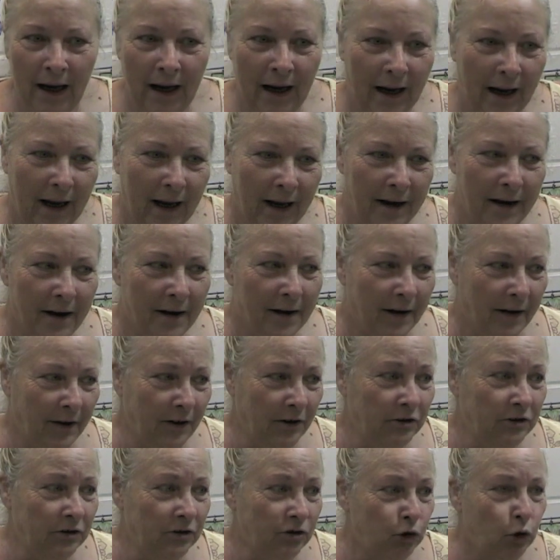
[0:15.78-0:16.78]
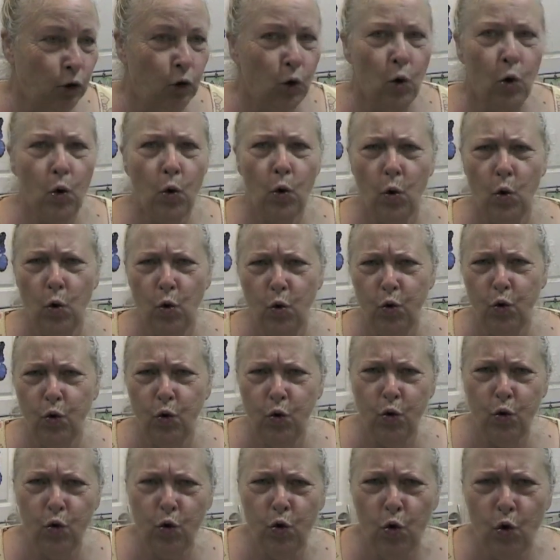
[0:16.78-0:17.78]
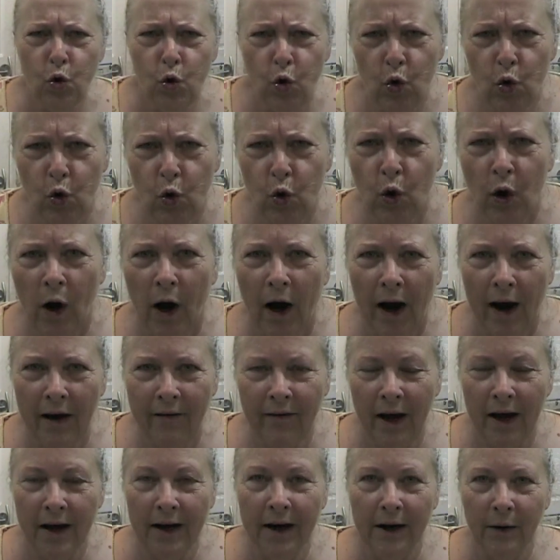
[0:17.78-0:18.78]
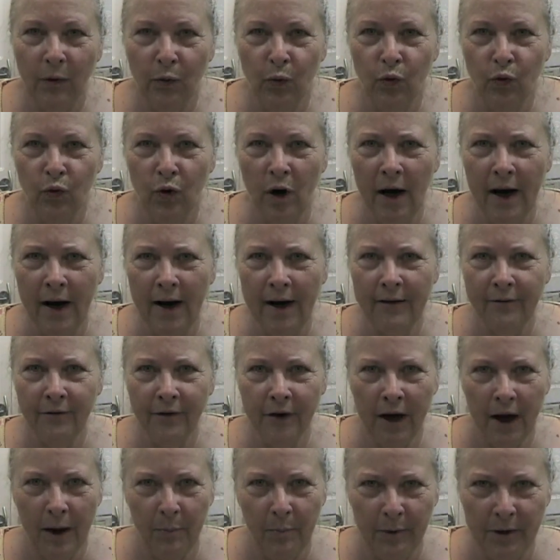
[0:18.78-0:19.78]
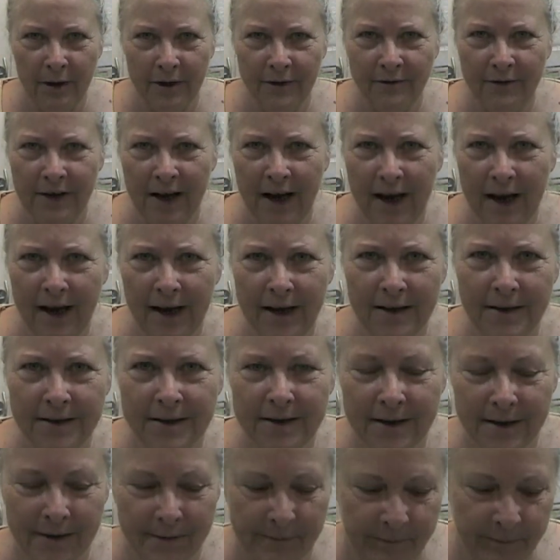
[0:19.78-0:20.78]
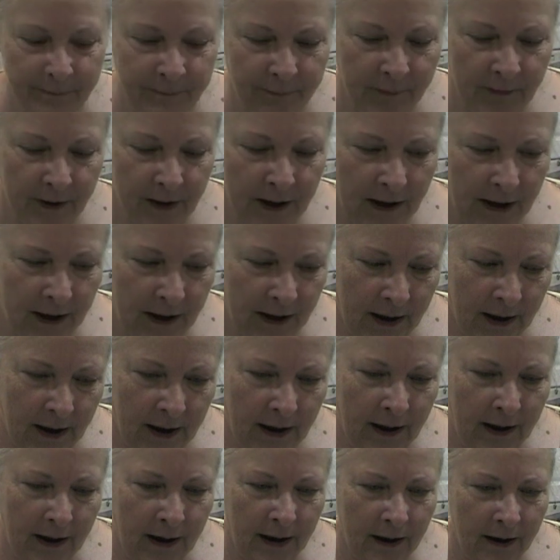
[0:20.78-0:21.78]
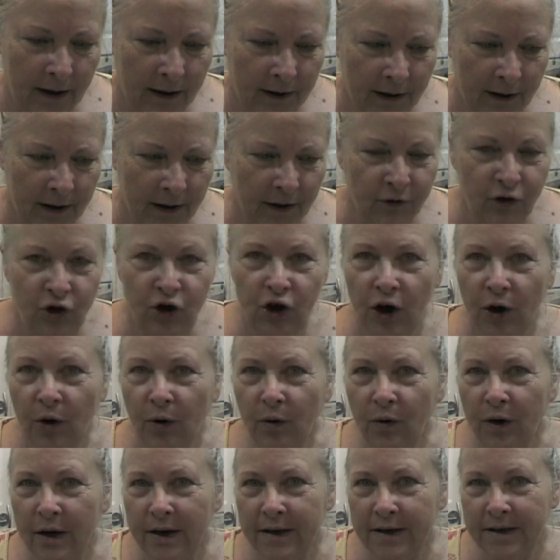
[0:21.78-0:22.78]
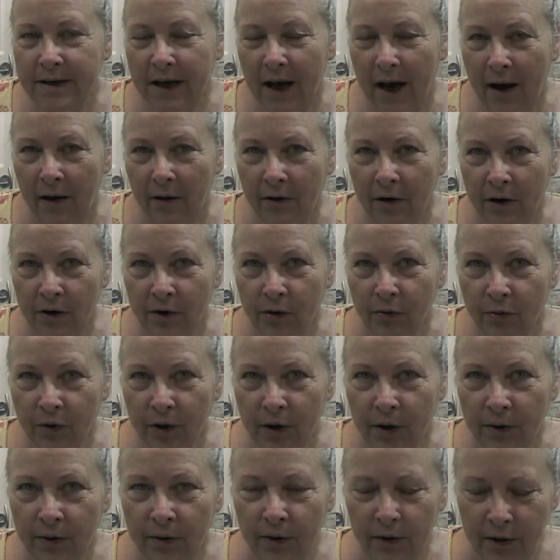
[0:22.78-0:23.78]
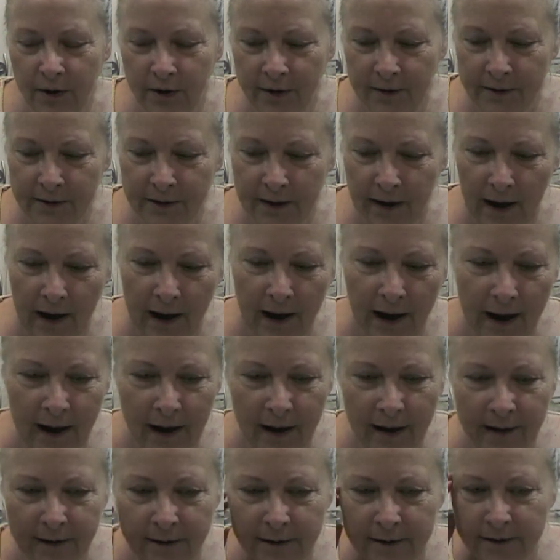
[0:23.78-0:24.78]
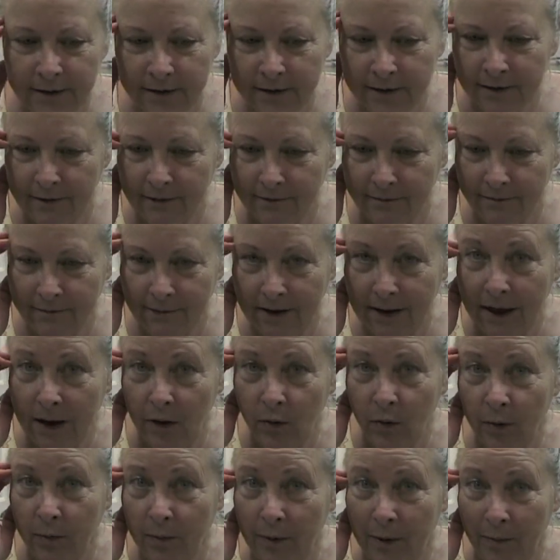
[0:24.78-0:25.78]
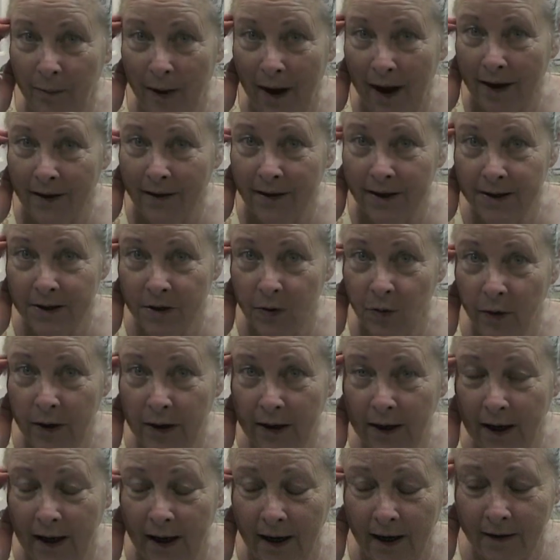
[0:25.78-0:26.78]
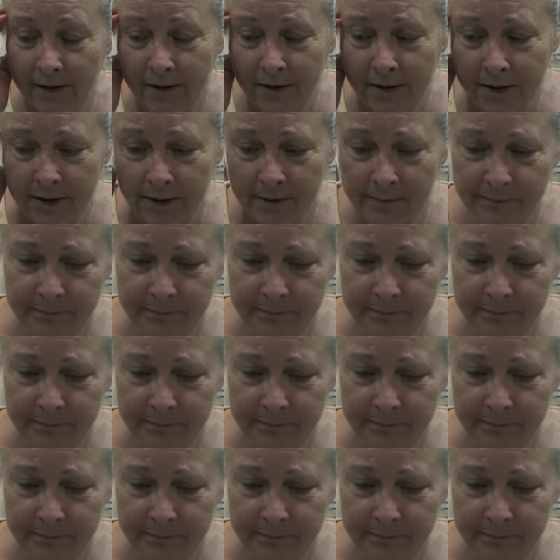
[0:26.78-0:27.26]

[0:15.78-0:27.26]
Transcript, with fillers: And uh, I've had a rough couple of days. Uh, Joe is out on the road, and he will be back this weekend.